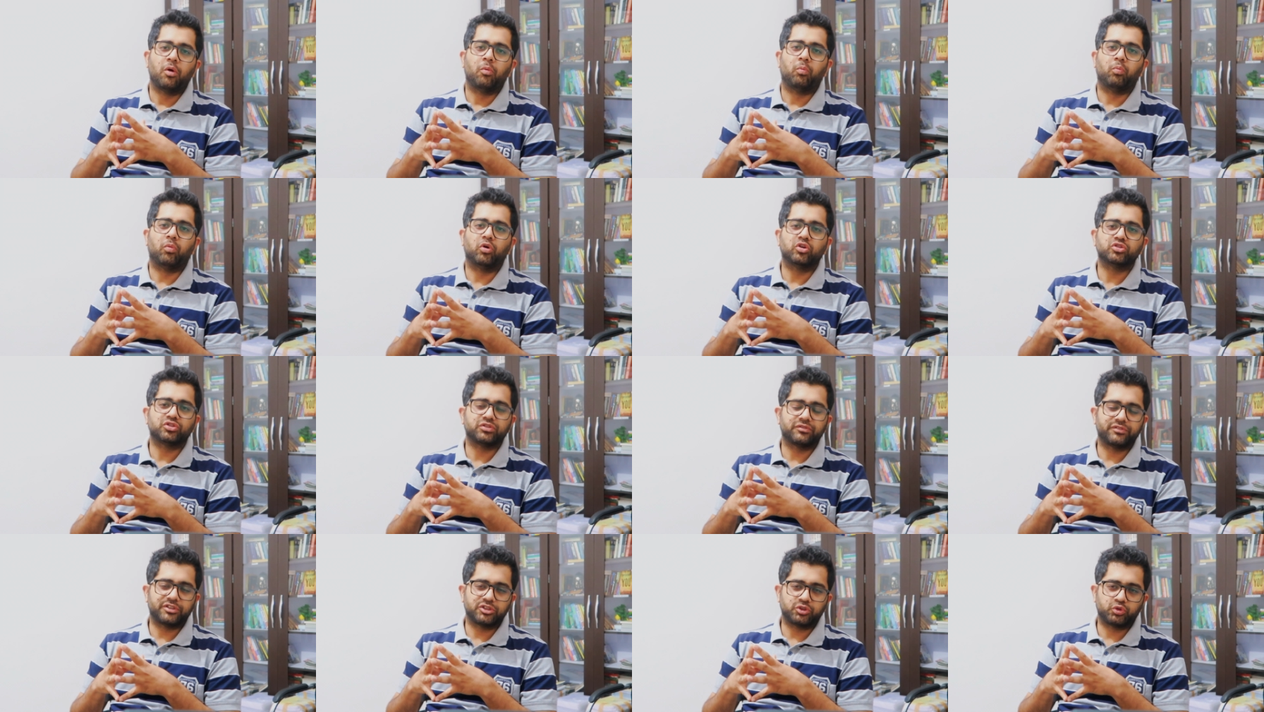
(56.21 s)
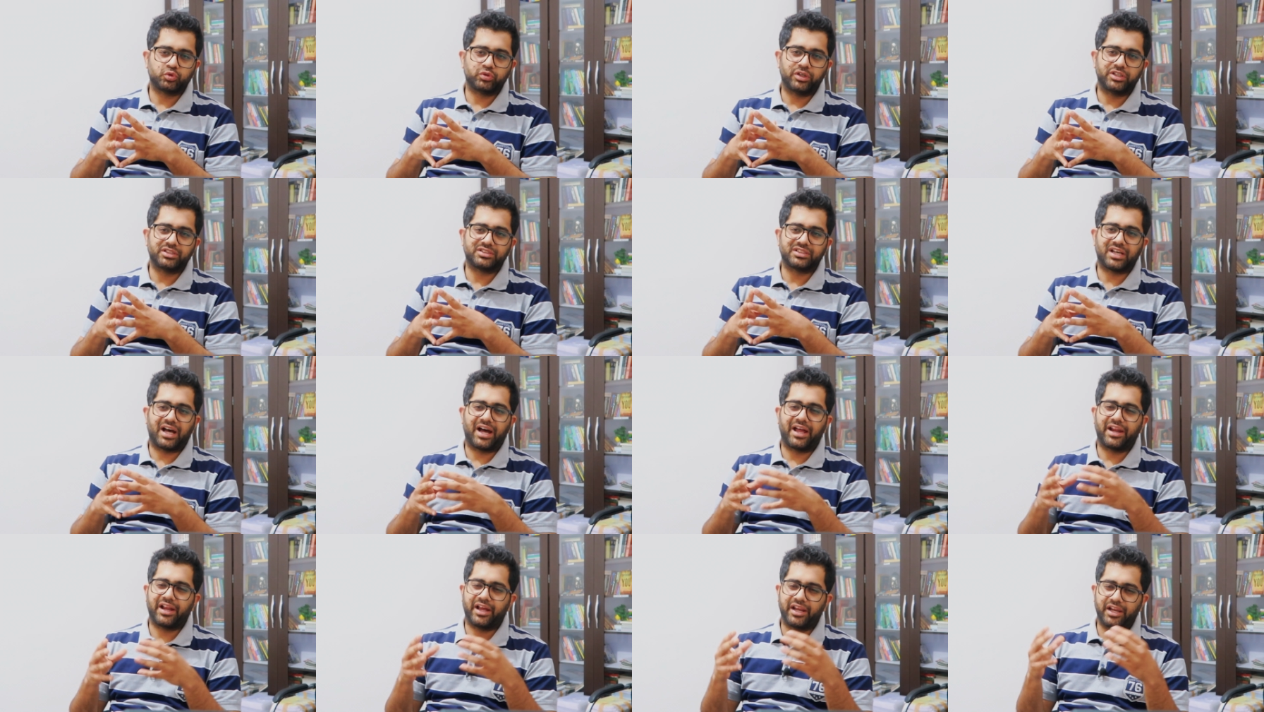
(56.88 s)
Most of the students
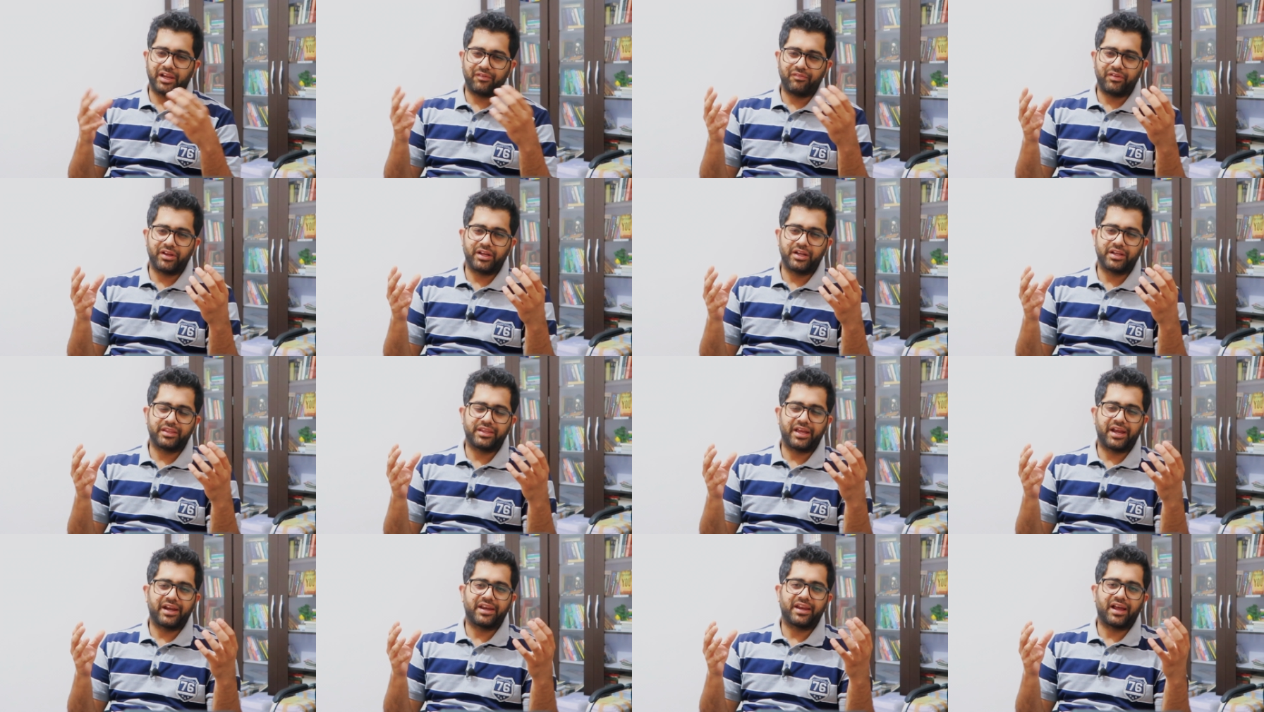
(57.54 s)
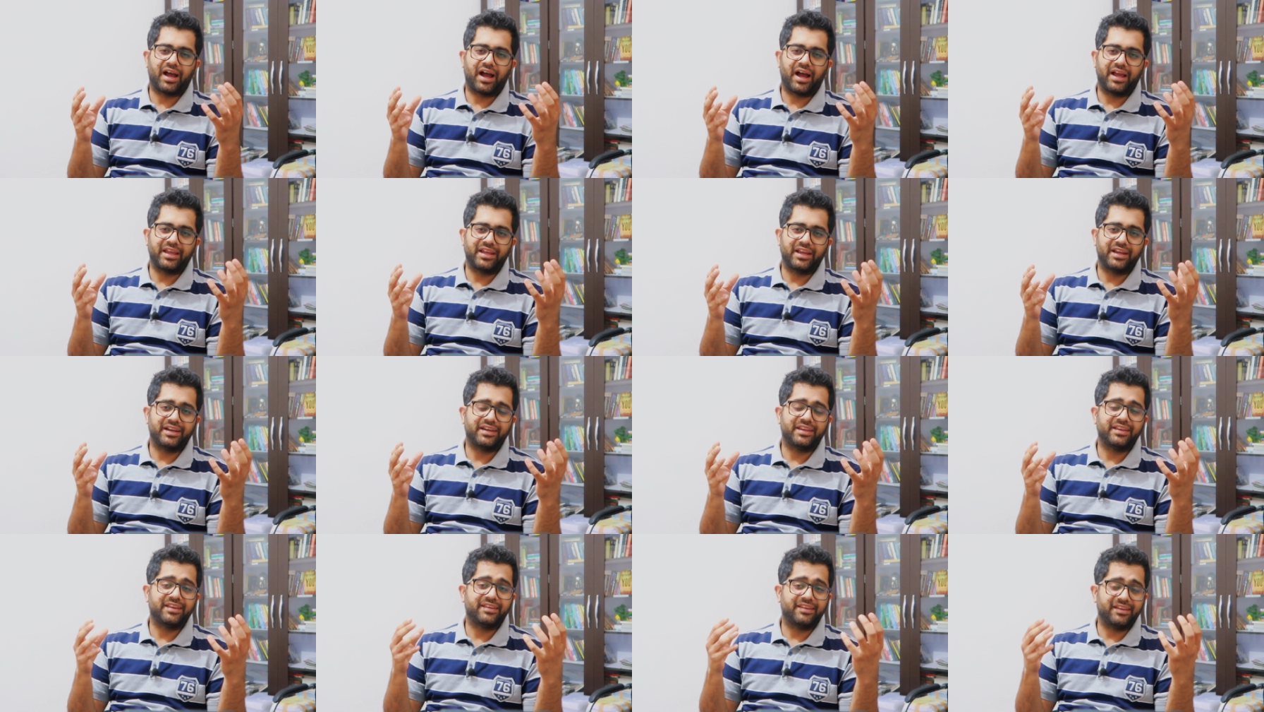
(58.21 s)
are unaware that
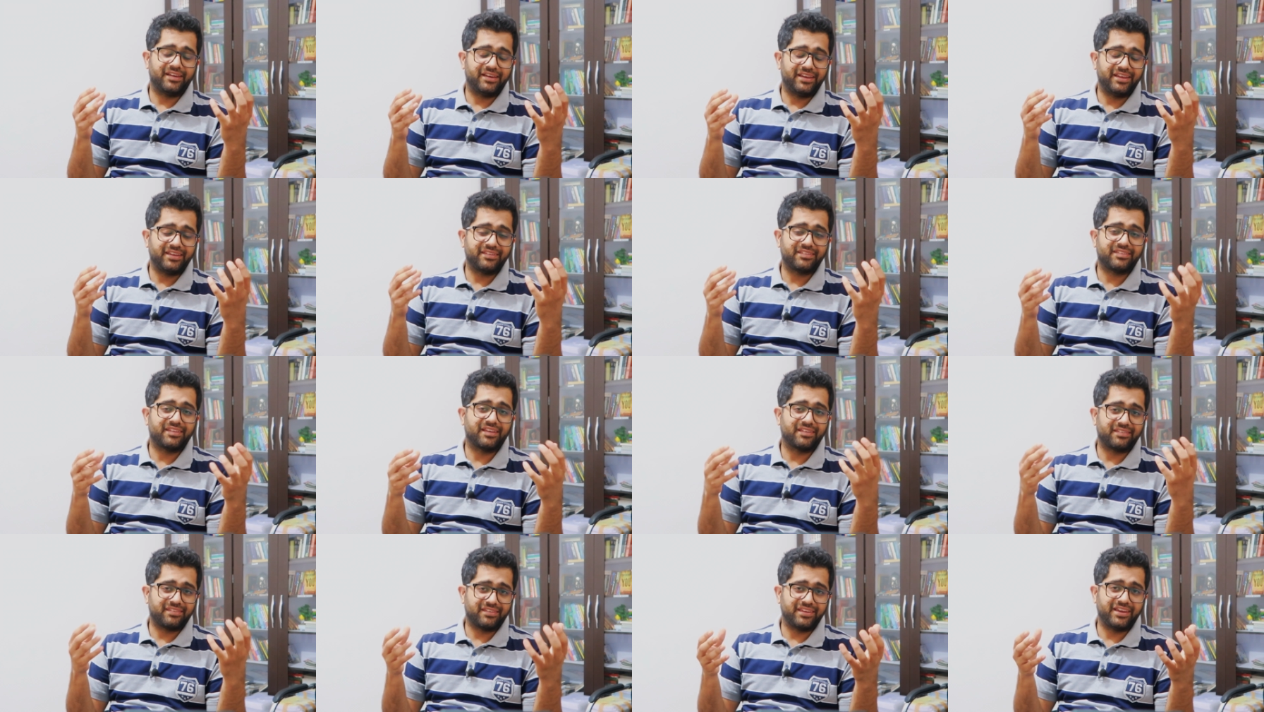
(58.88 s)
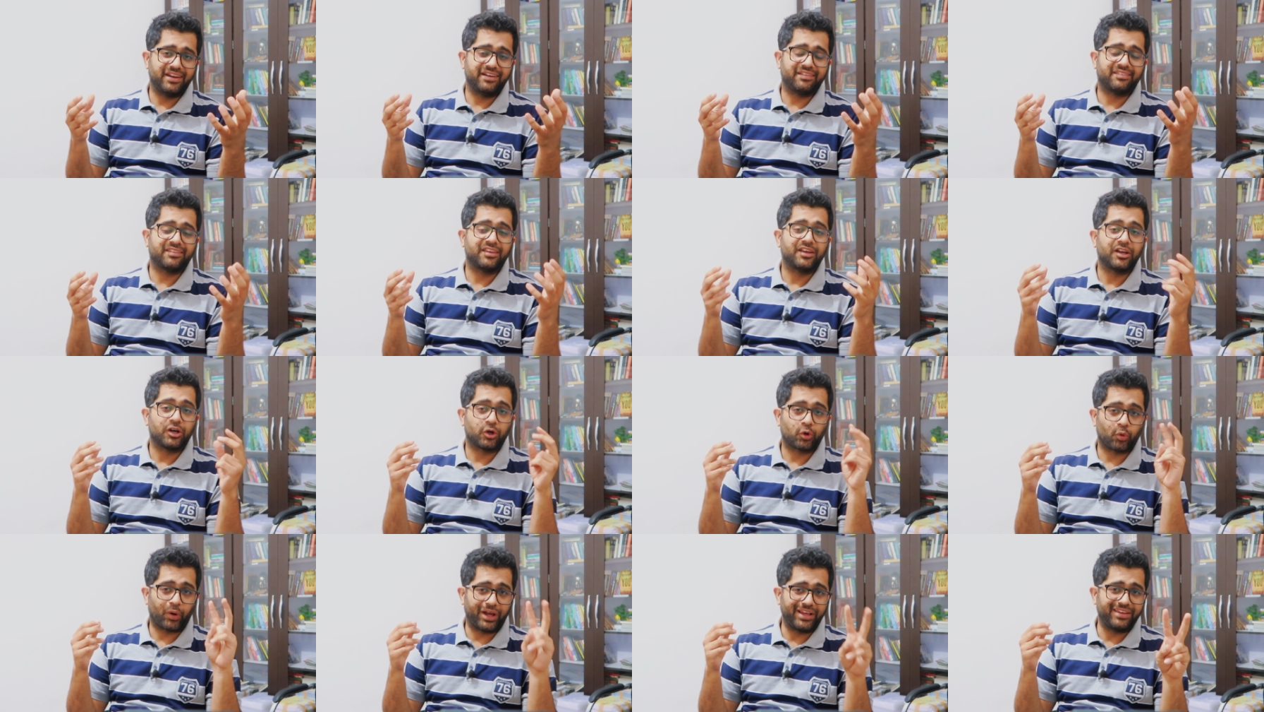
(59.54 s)
IIT released the seats
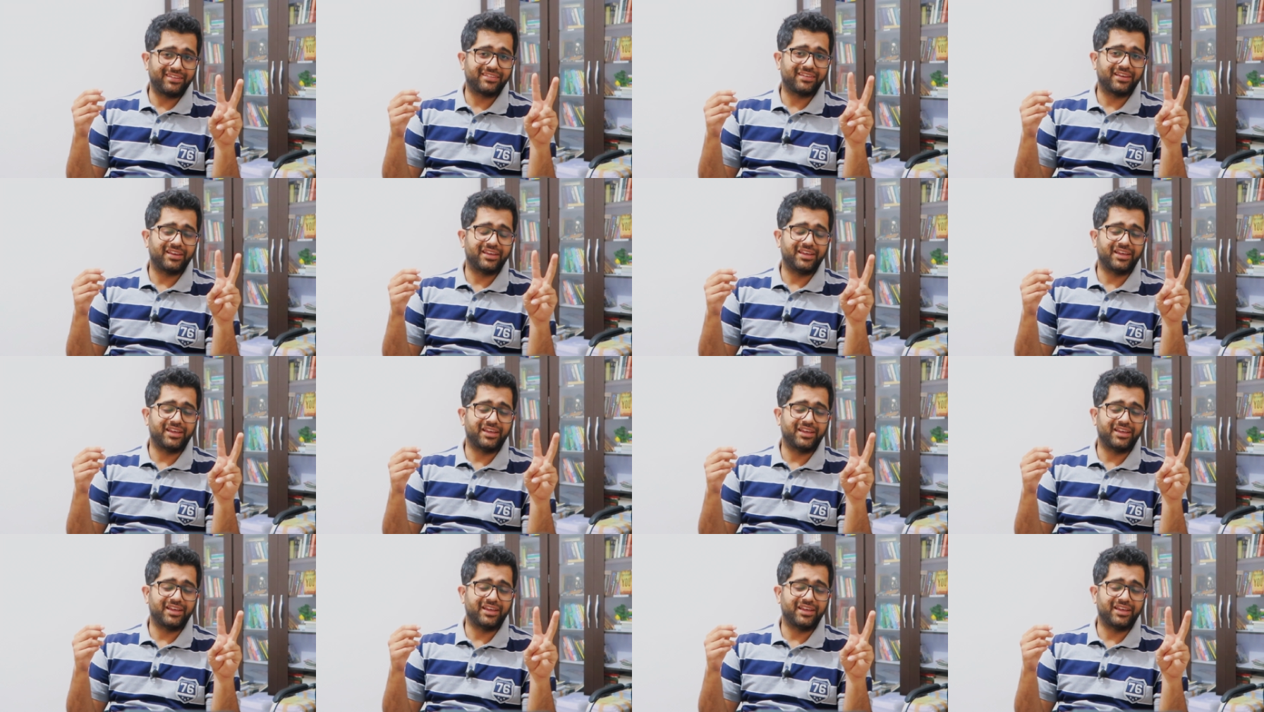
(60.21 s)
twice a